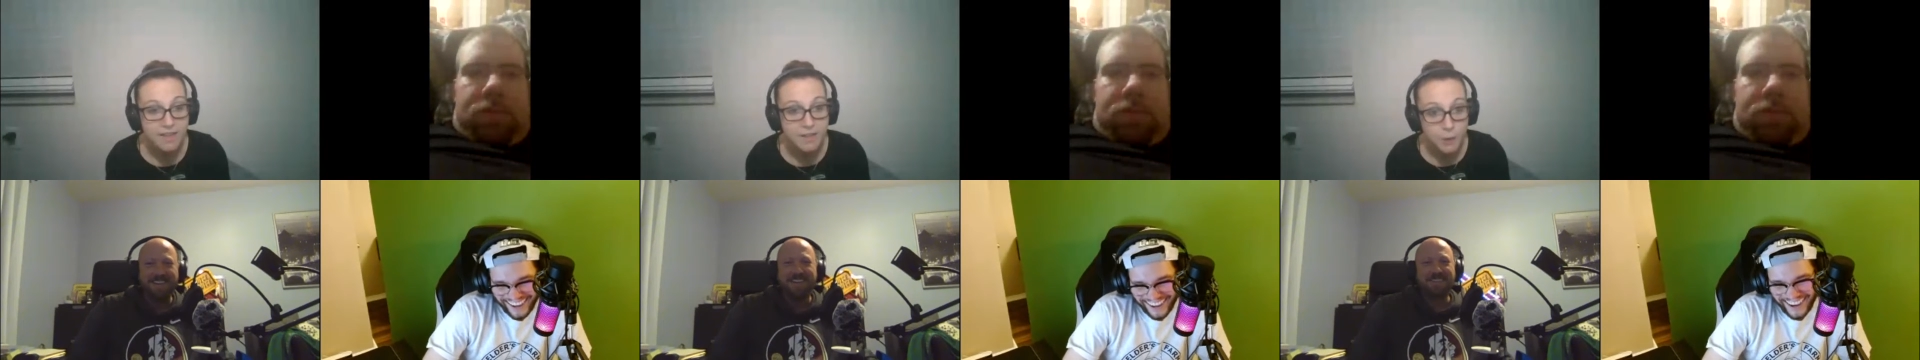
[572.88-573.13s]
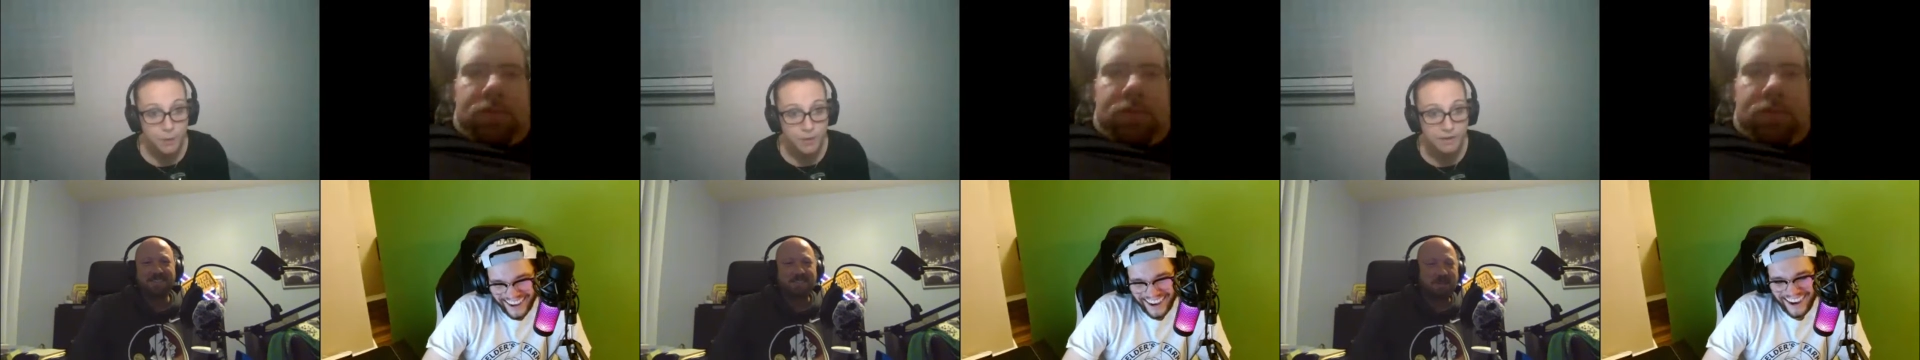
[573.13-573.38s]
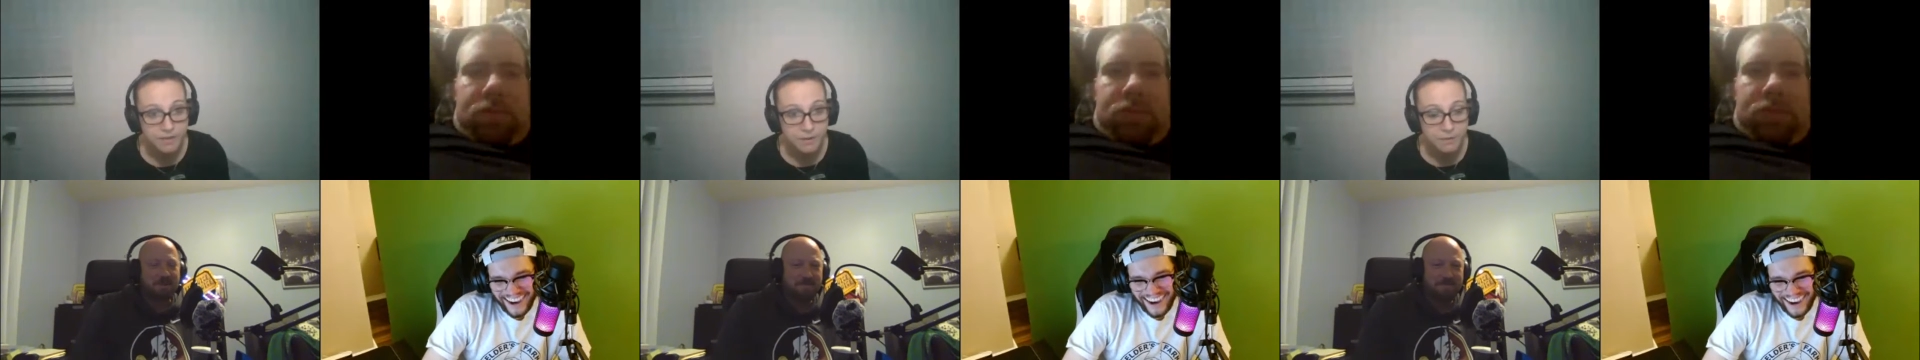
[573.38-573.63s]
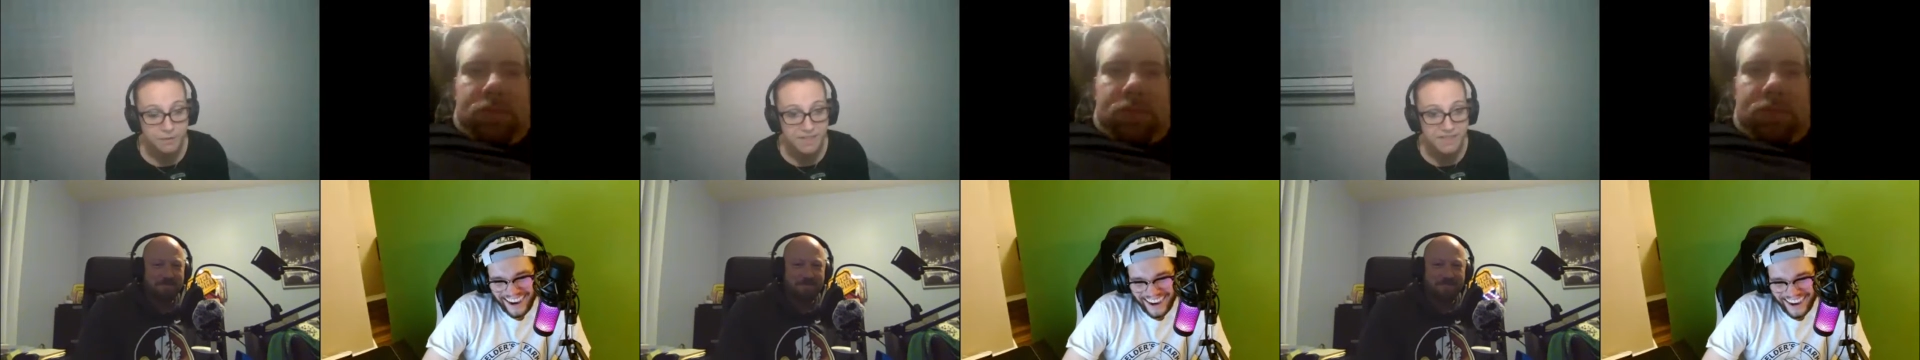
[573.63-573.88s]
Speaker 1: You are hope- the
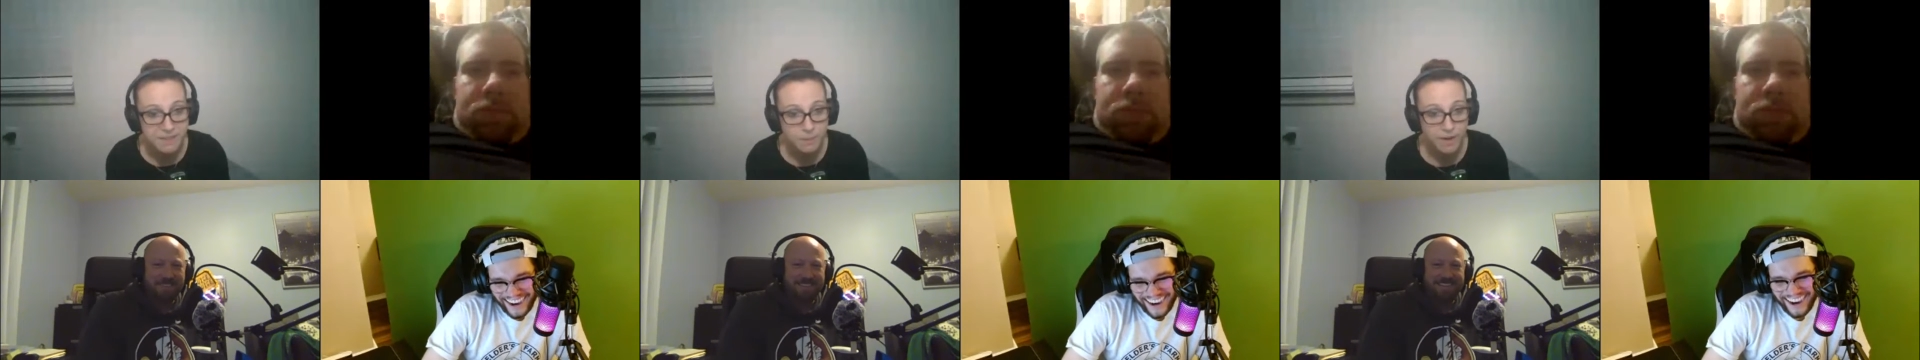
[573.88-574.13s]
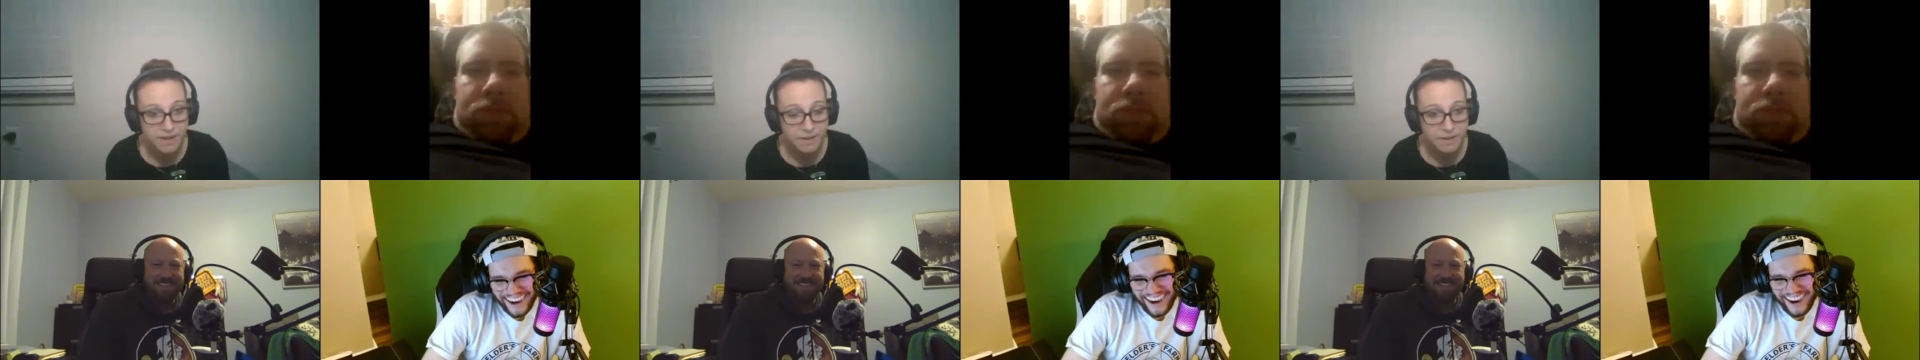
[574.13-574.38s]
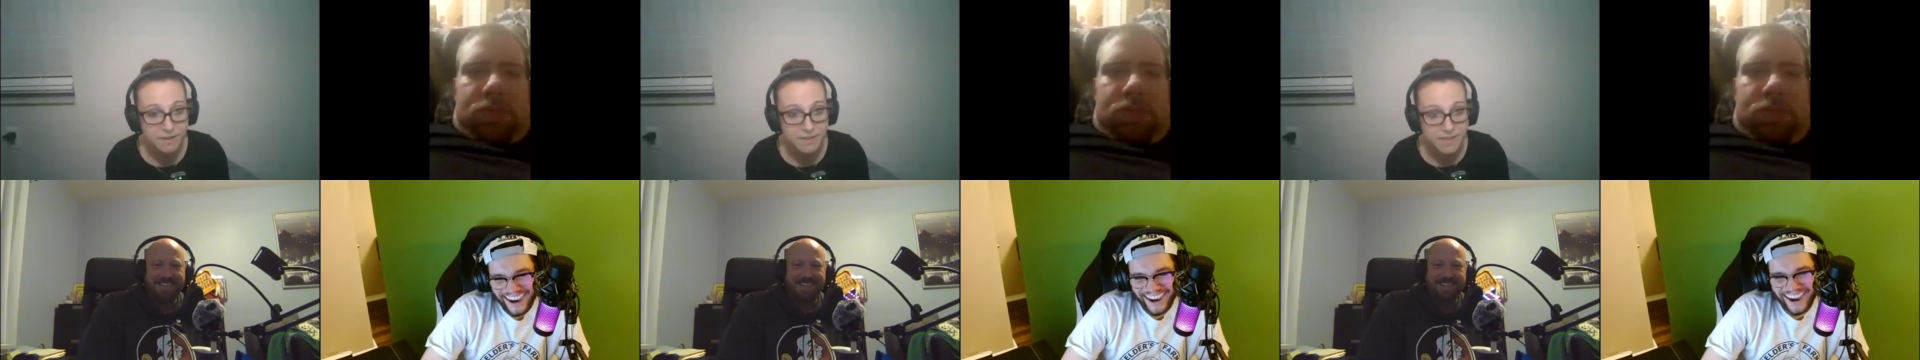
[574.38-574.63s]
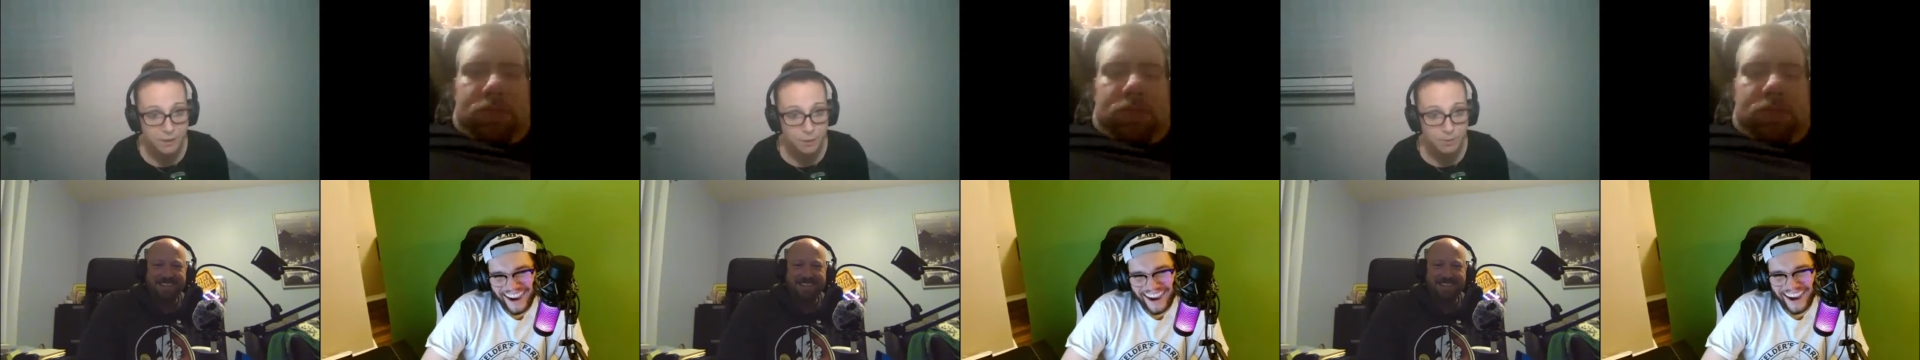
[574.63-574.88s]
reason why there are
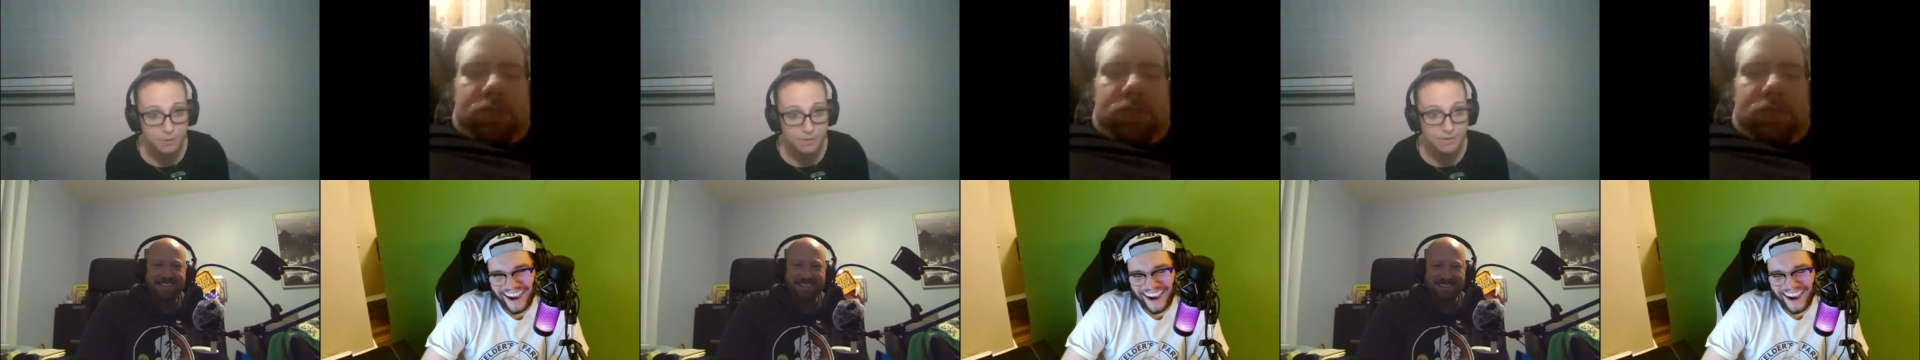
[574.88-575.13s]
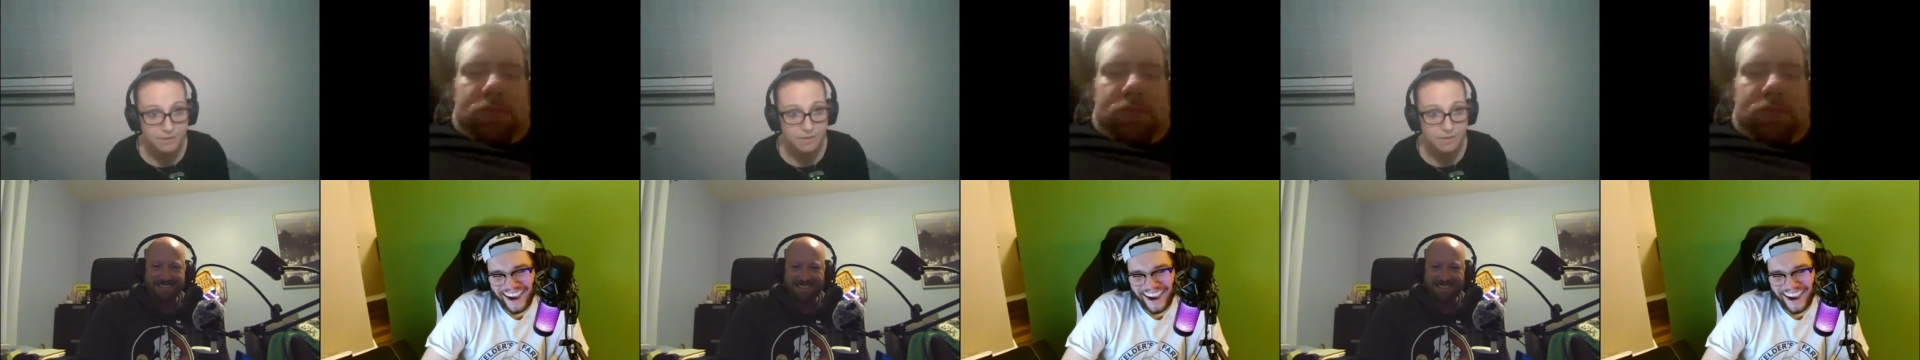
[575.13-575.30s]
terrible